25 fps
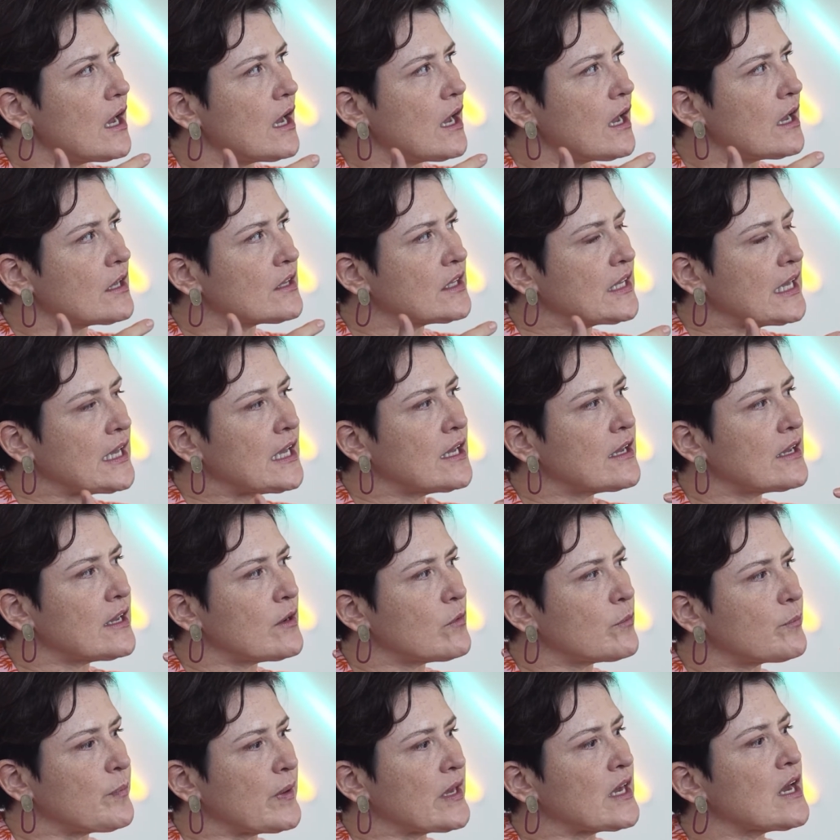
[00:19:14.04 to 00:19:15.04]

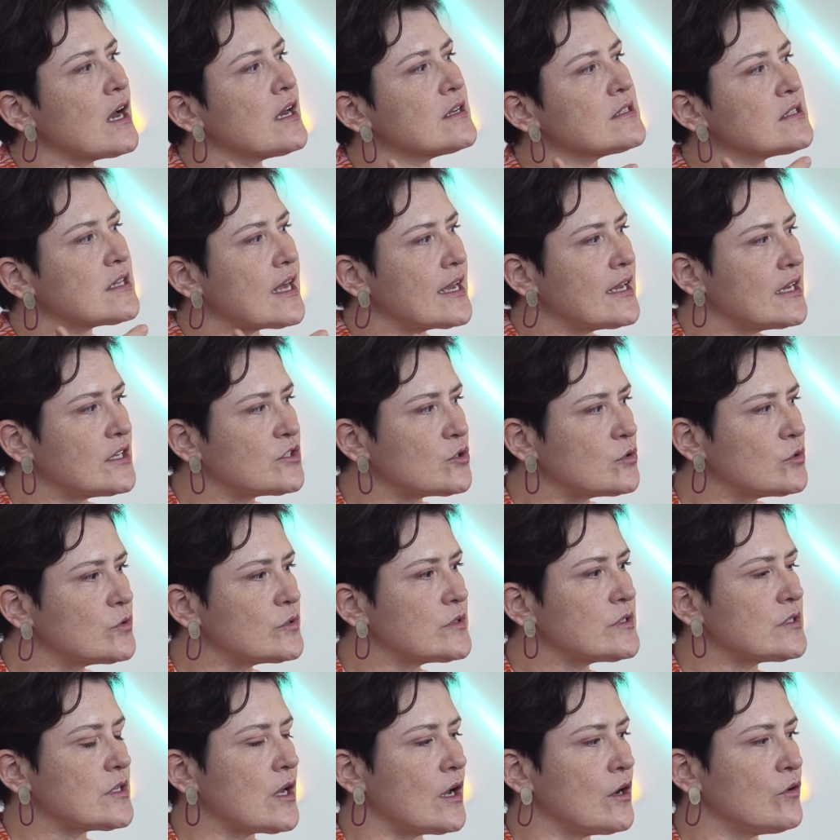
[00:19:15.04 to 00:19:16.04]
think because they had
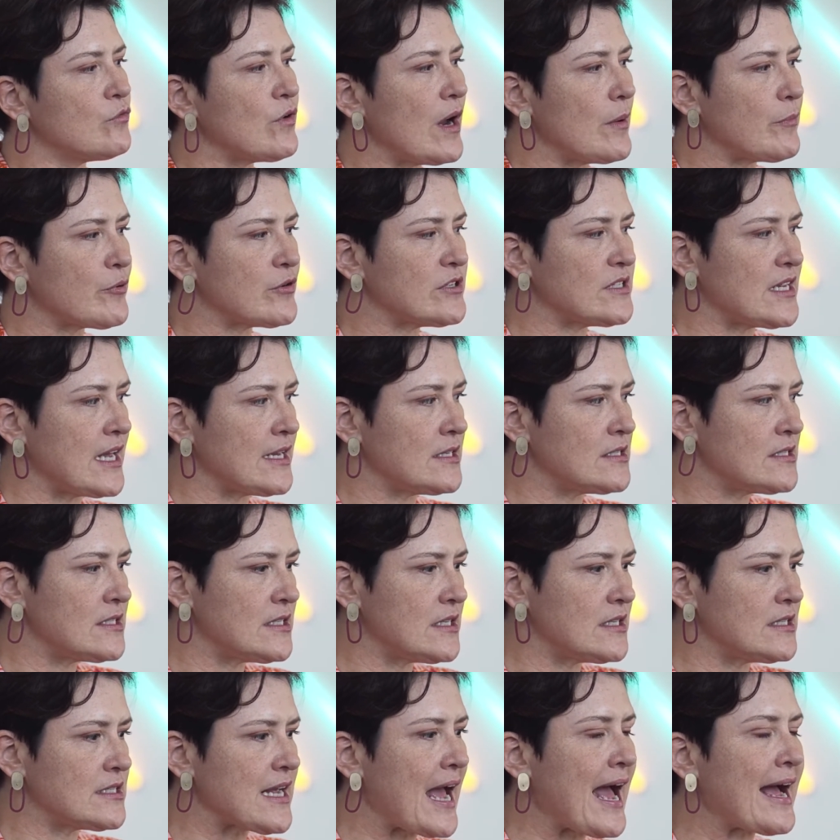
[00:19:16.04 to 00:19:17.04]
also represented